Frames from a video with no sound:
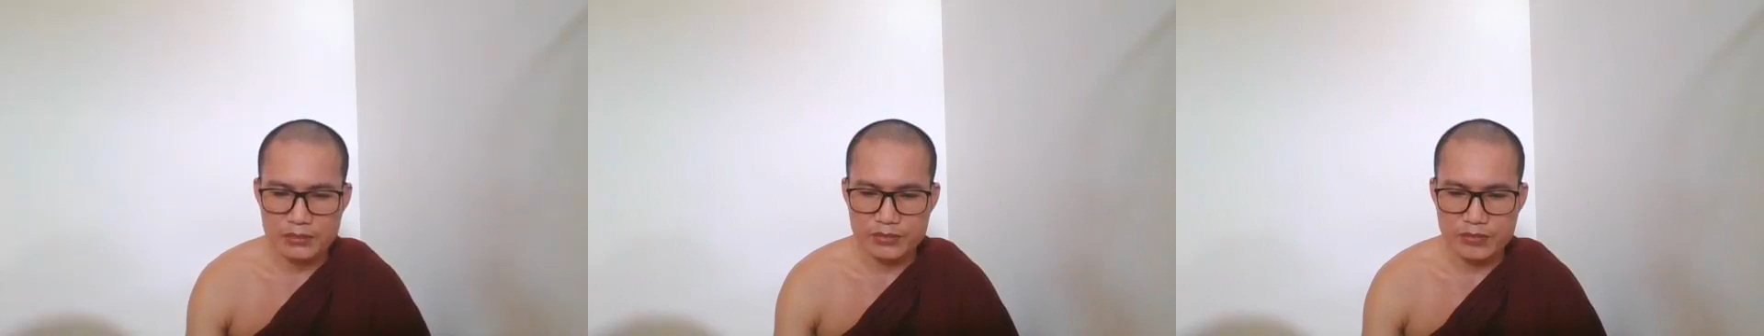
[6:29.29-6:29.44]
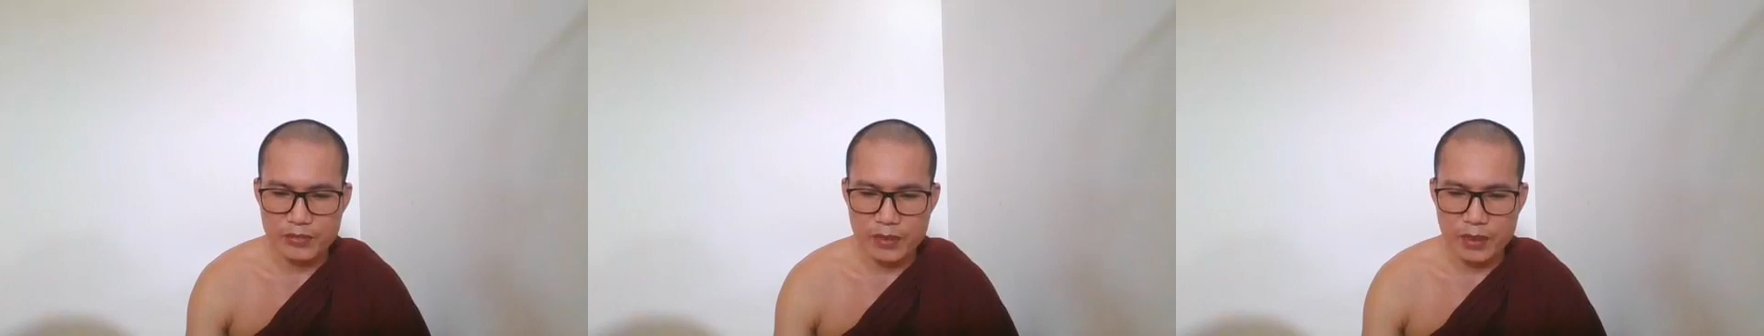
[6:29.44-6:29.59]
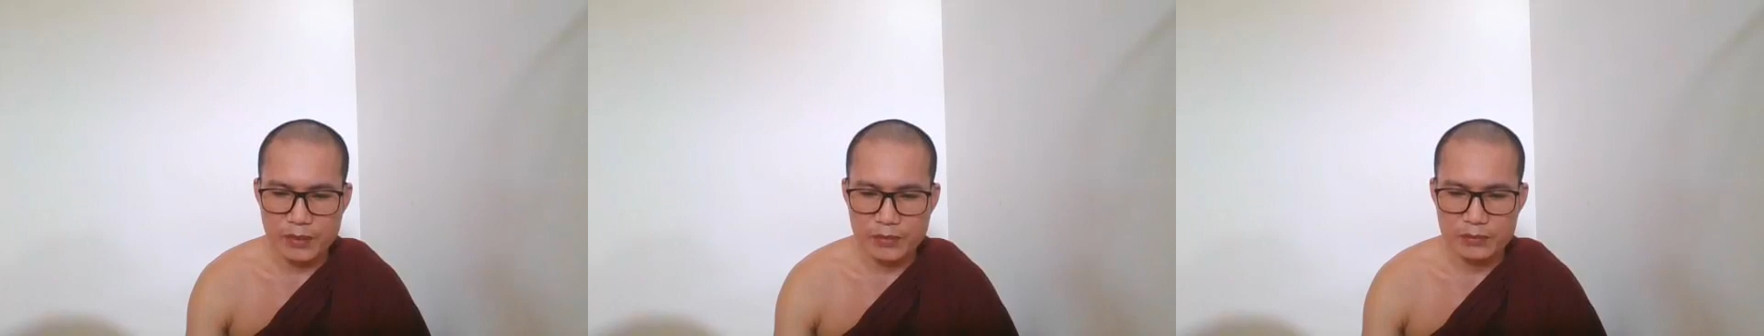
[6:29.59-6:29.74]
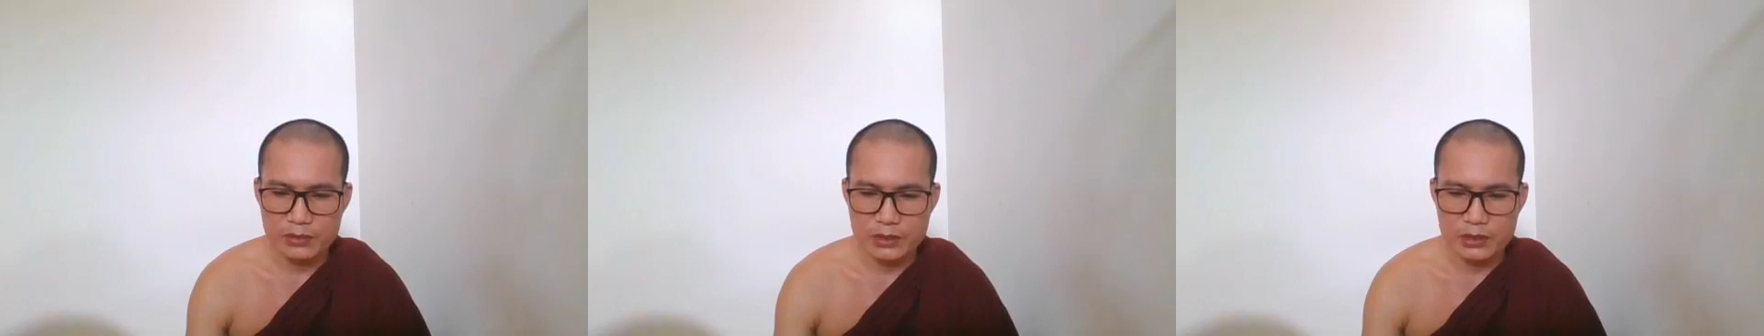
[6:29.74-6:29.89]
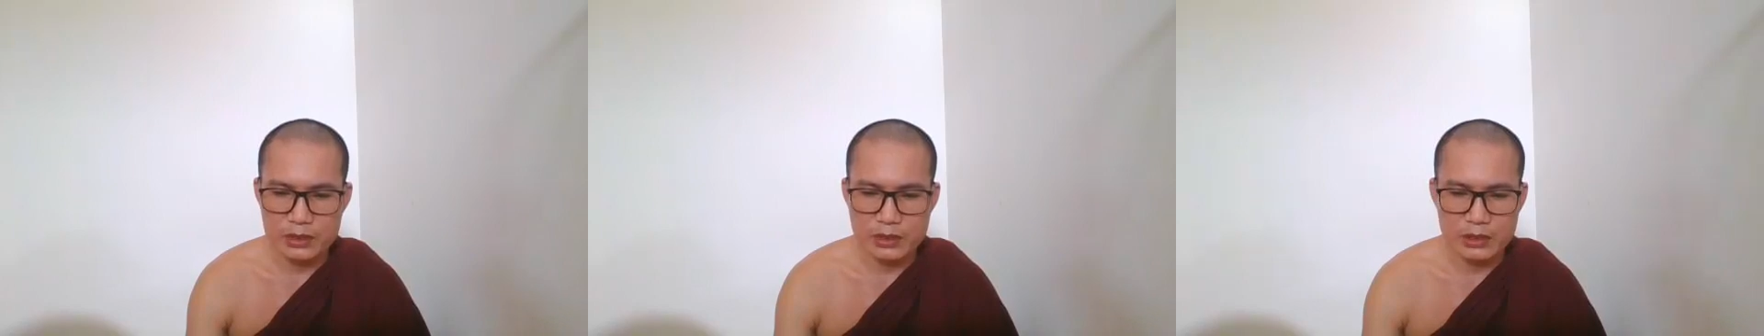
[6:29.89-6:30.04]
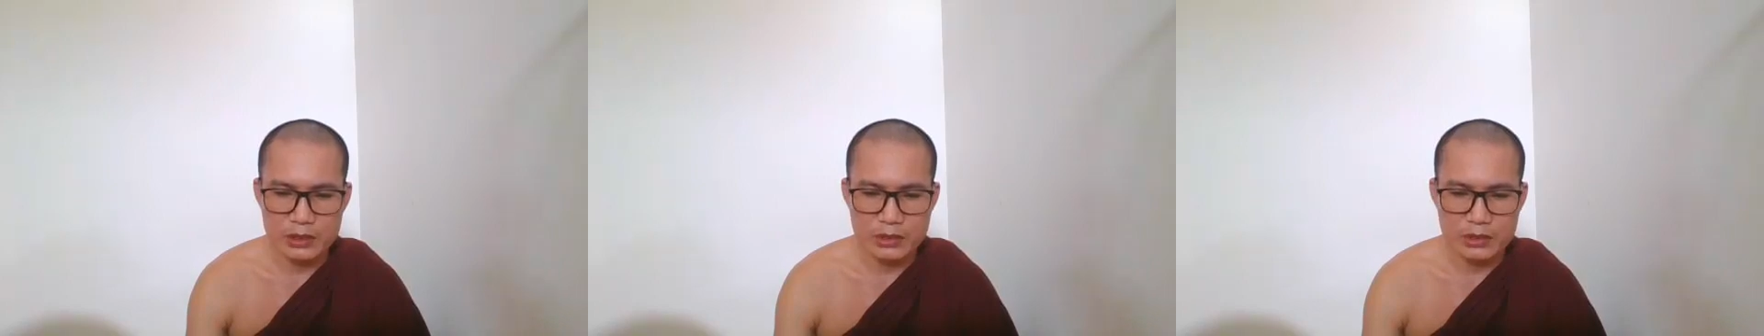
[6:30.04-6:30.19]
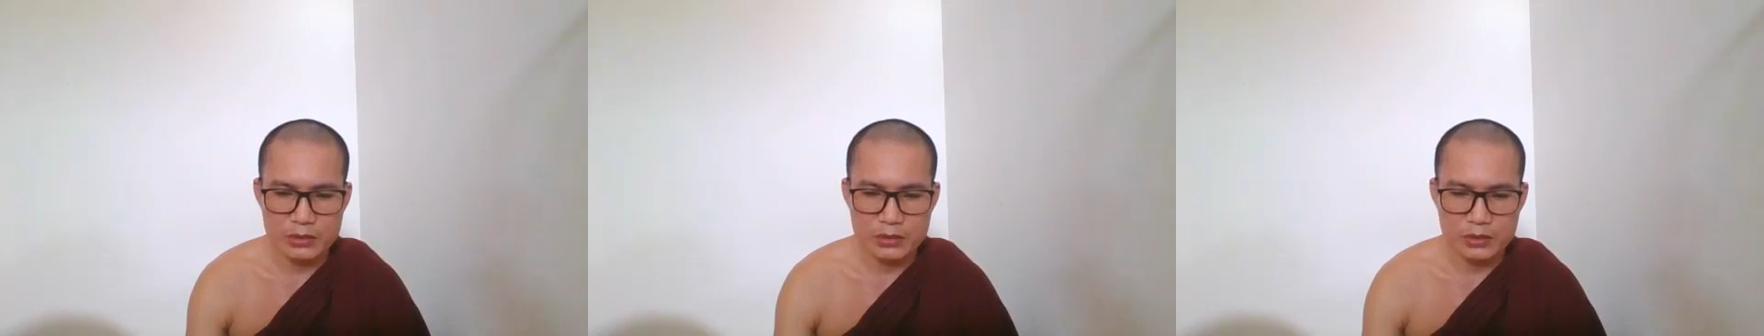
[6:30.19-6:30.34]
formed
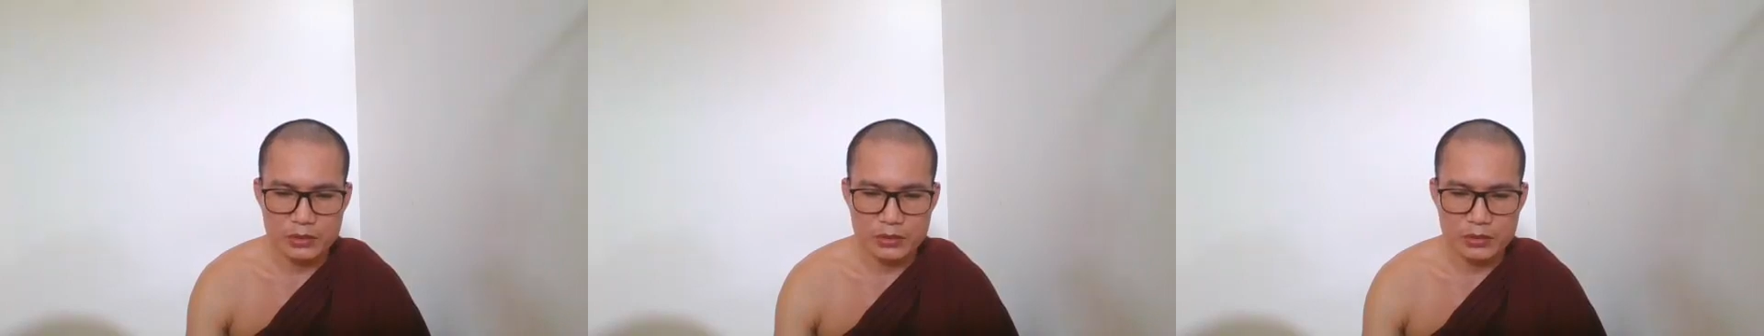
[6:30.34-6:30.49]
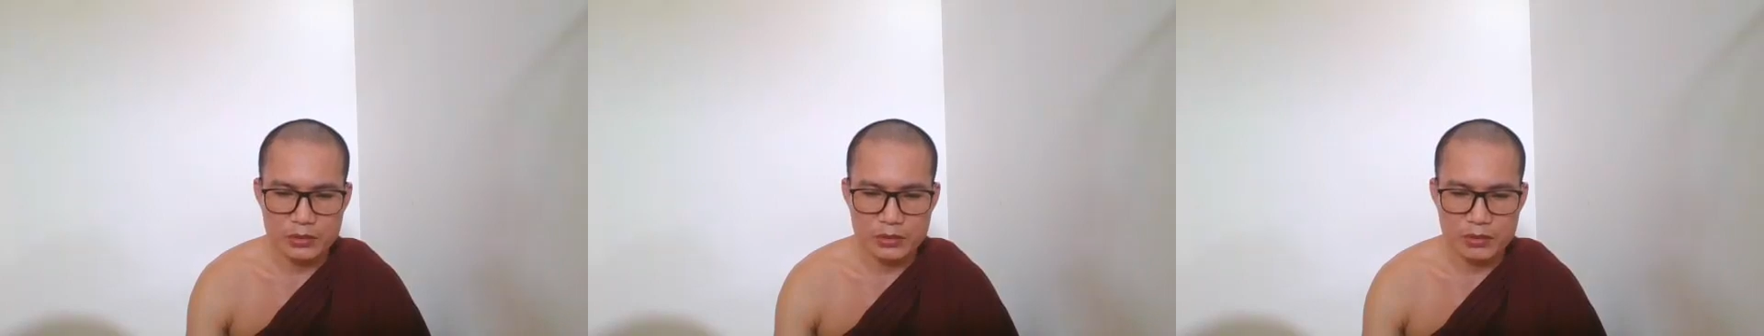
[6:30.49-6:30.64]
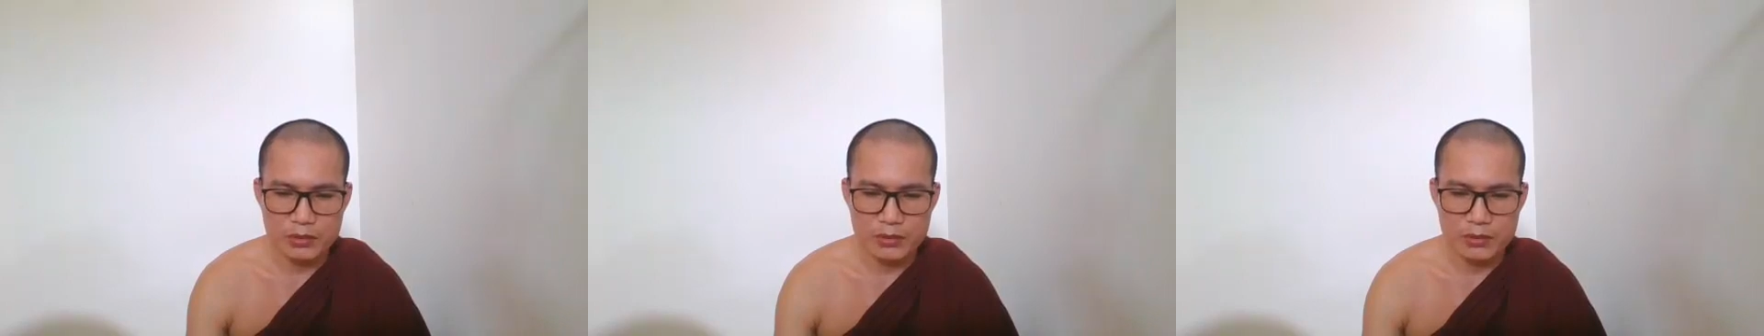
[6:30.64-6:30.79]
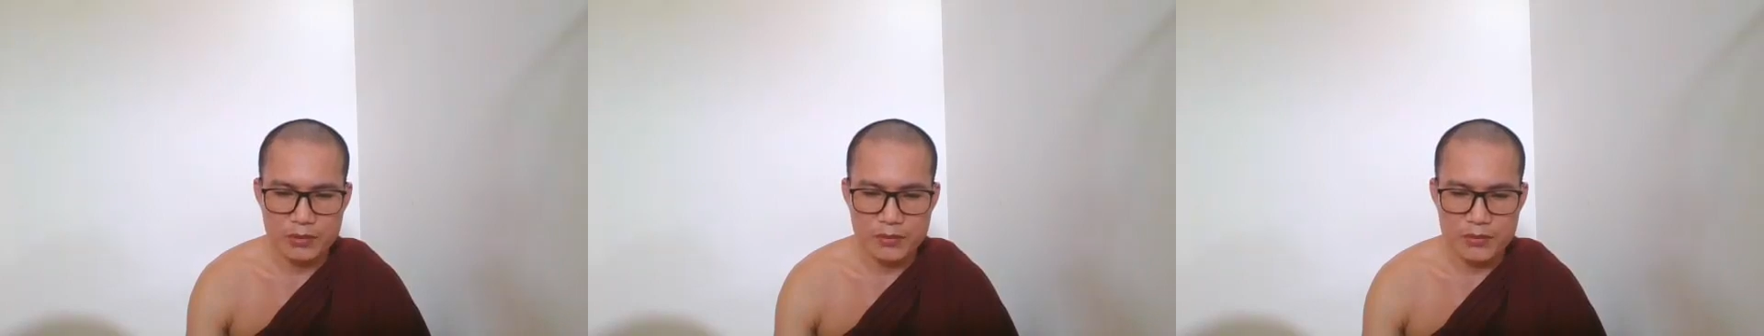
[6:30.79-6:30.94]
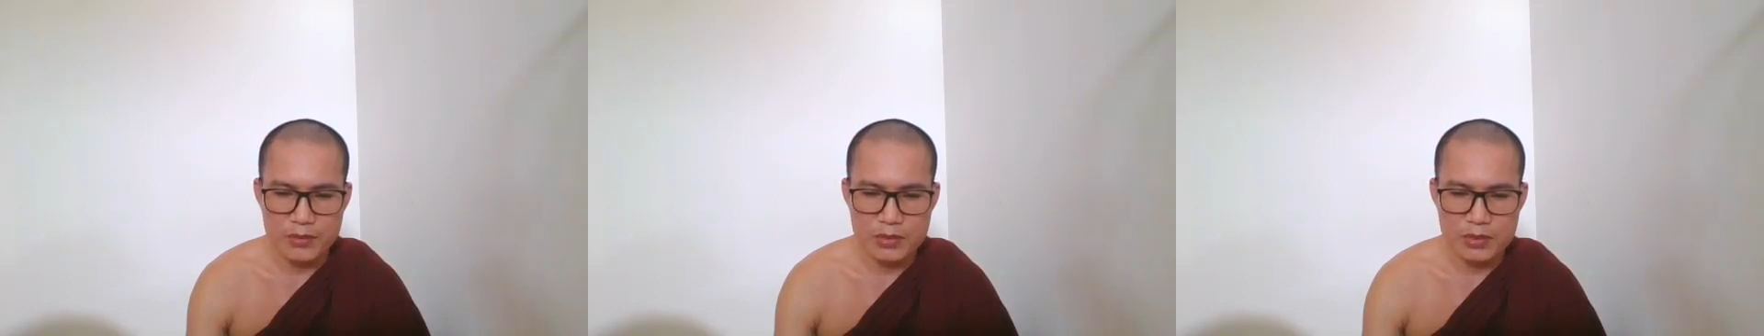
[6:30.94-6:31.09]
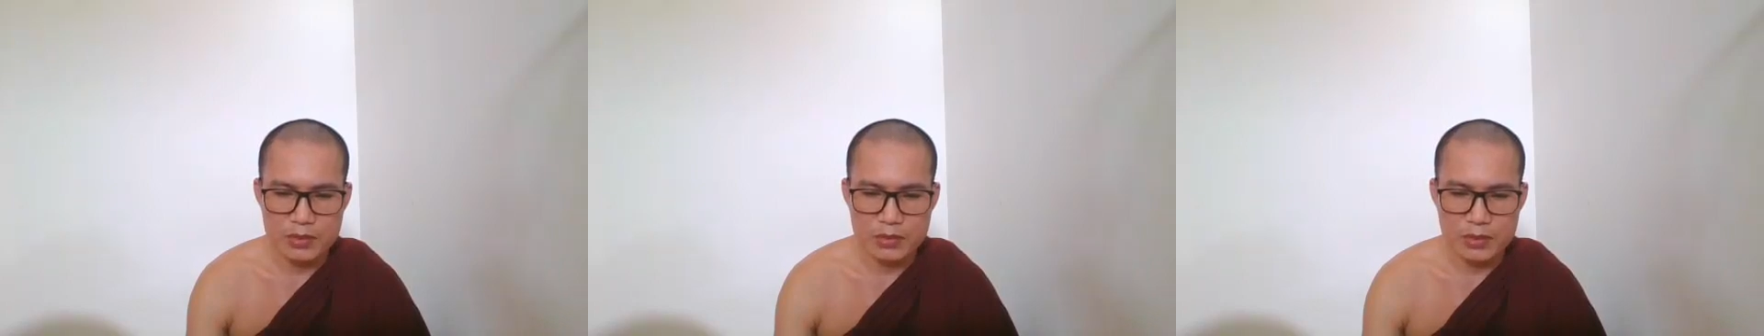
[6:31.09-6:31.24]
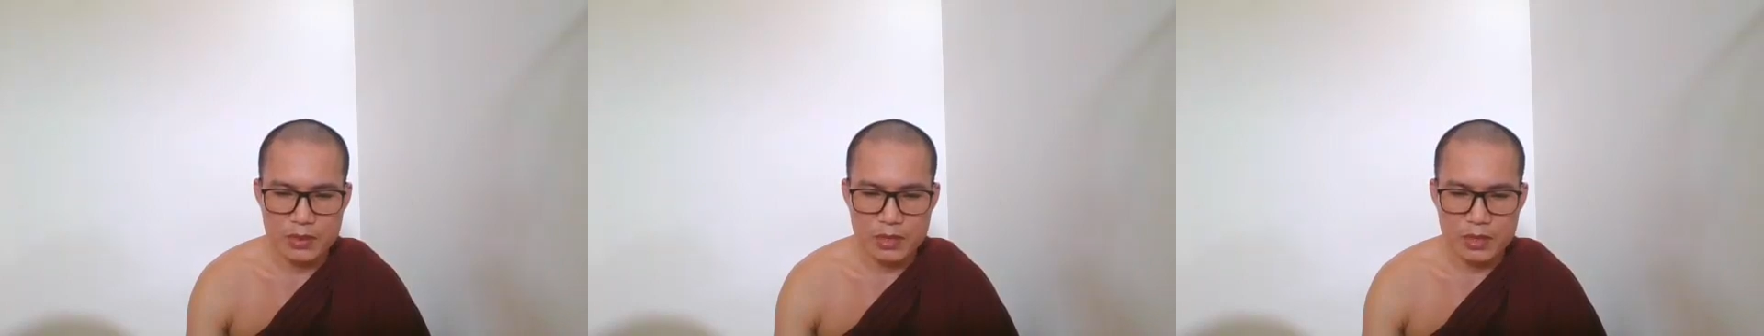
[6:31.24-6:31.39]
into two
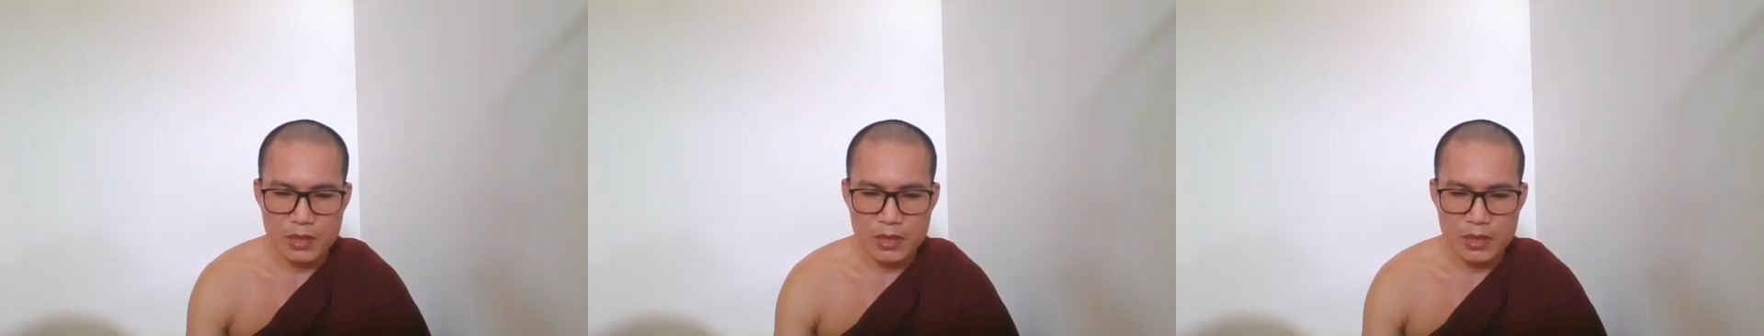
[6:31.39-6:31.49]
groups.